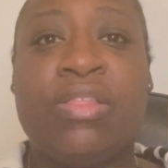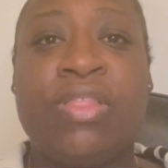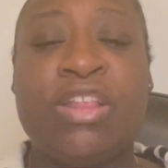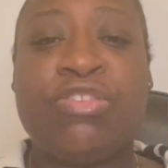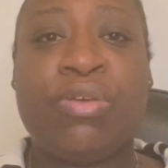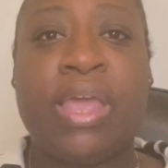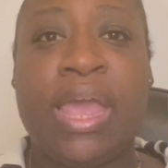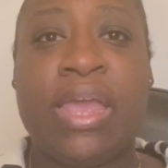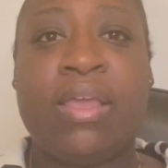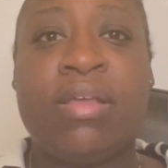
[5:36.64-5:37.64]
that's
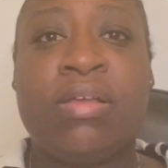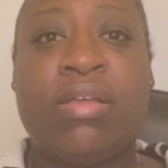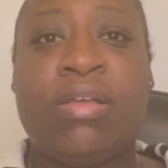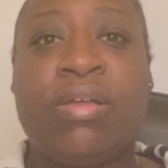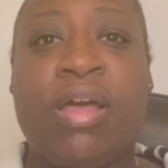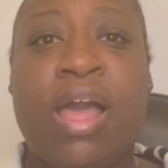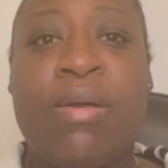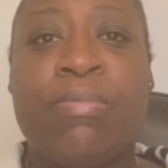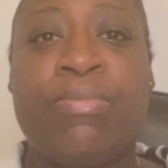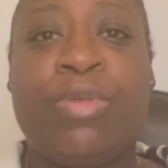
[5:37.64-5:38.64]
okay.
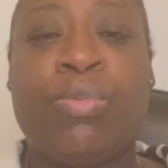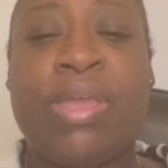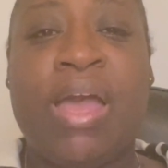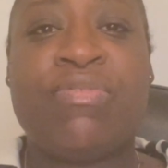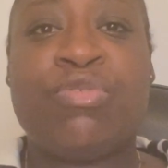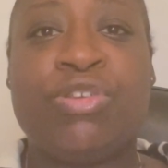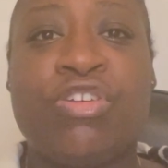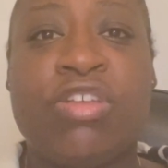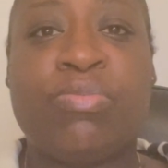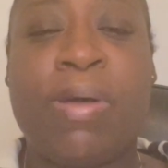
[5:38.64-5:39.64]
Um, we have to
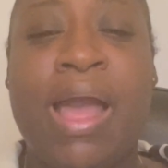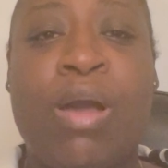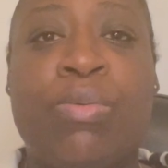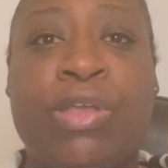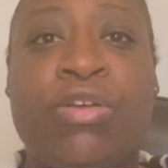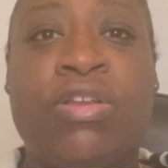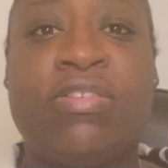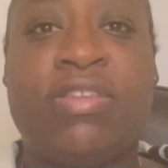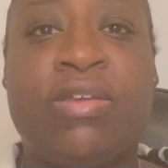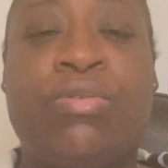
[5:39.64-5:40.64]
adjust, but how are we going to
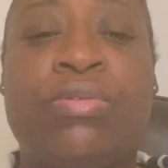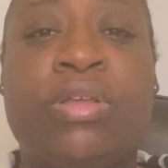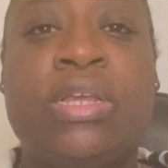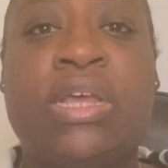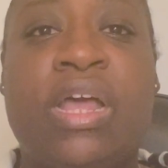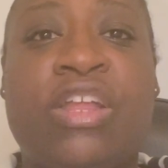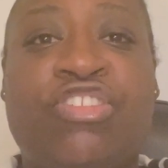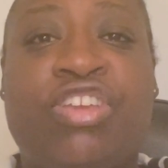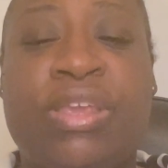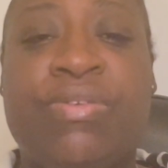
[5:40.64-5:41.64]
still
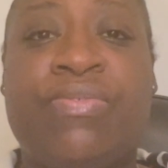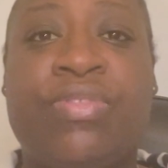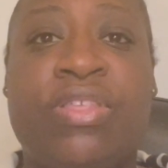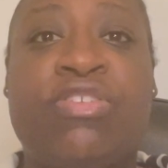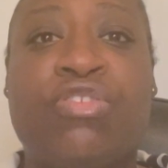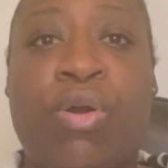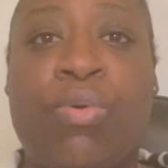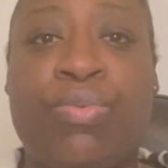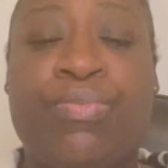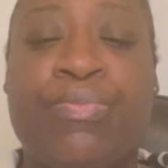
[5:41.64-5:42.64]
achieve this
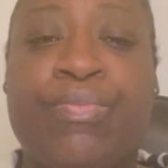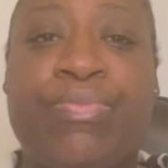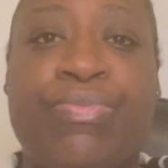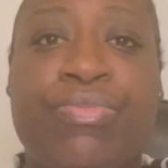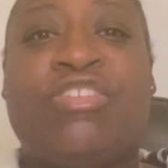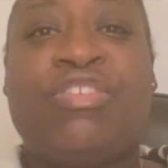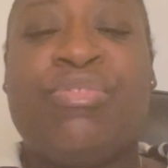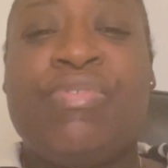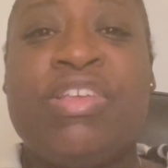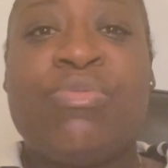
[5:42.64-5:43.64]
goal? So
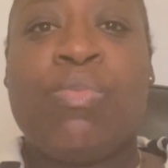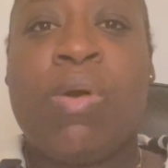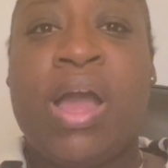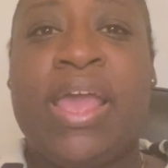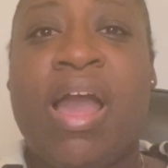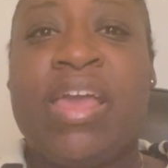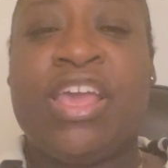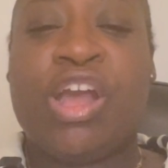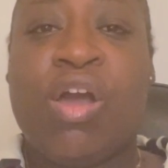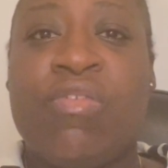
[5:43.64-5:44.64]
the reason why I
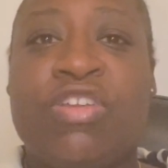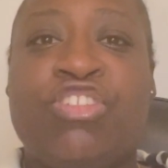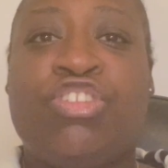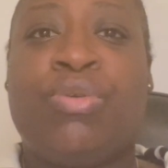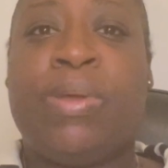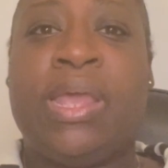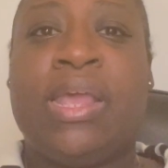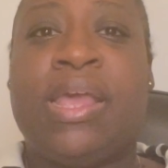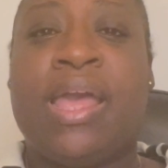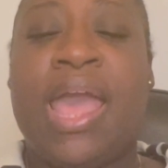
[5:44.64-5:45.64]
encourage
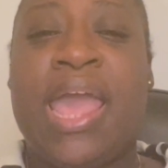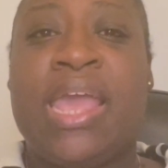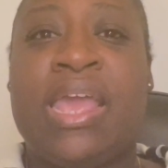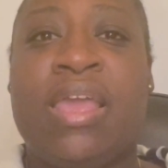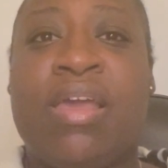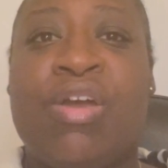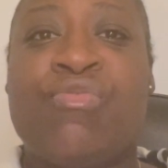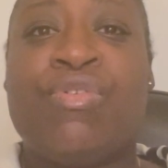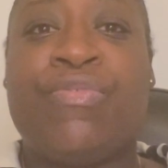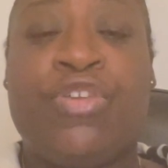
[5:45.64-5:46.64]
doing a
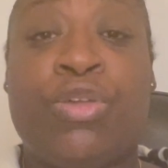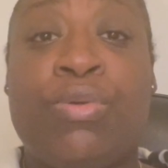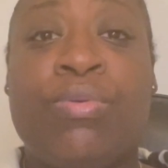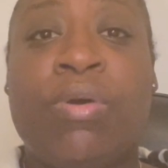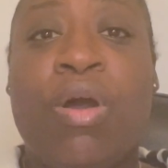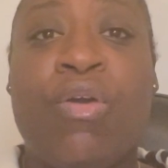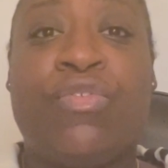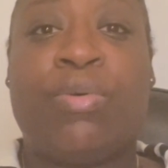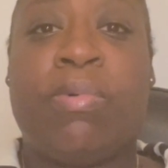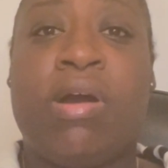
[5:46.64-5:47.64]
review of
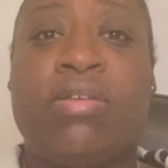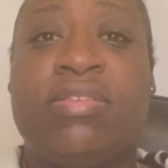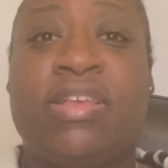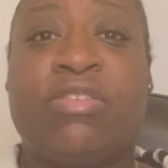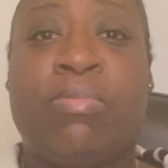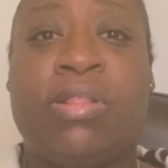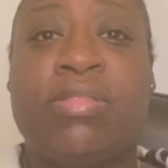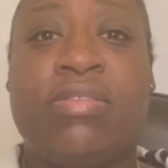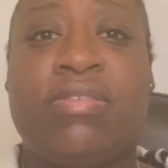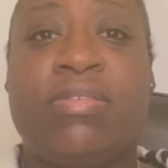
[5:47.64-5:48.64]
your past six
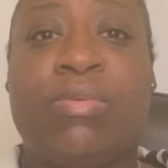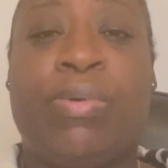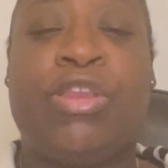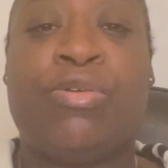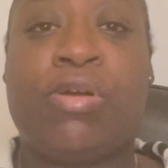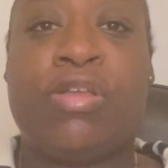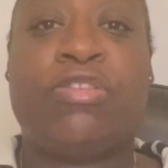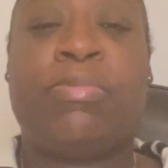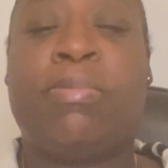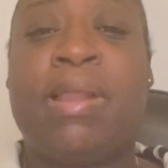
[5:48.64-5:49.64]
months when you're going
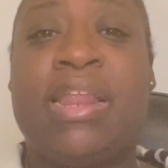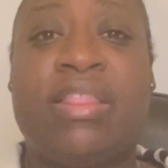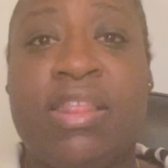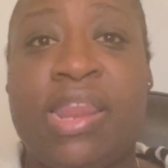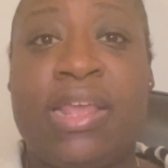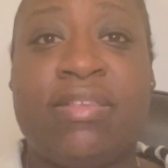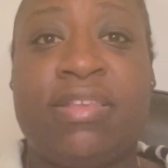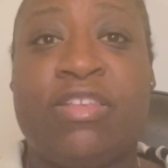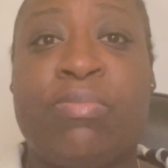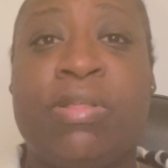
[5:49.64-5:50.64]
to be planning the next
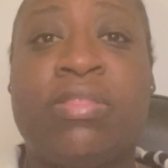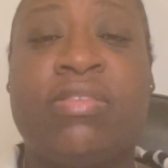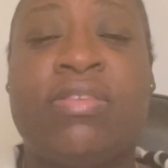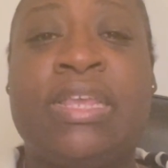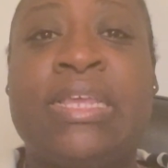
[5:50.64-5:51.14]
six months